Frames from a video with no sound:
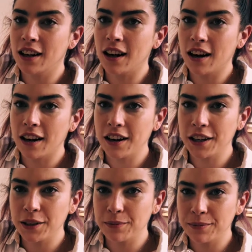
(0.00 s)
All
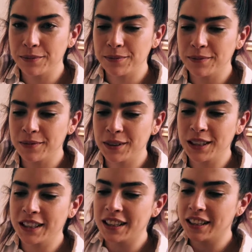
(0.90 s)
right.
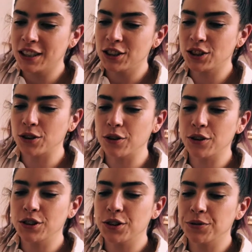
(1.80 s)
So those
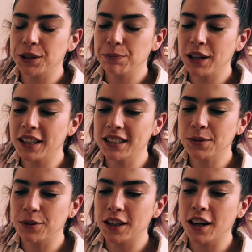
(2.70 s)
those three parts
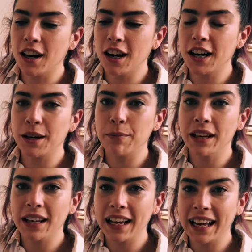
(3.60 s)
were arm,
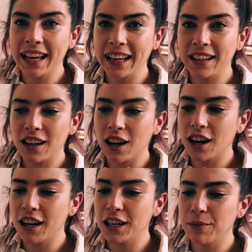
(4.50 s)
head,
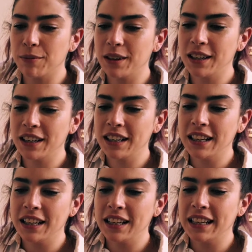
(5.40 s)
arm.
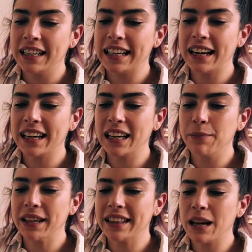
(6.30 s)
Now I gotta
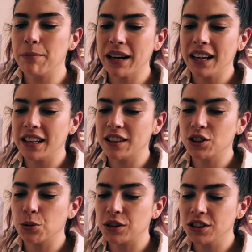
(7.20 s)
make that body the
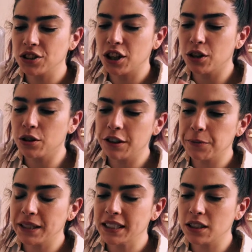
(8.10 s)
torso.
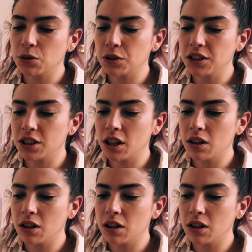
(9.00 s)
Everybody say torso.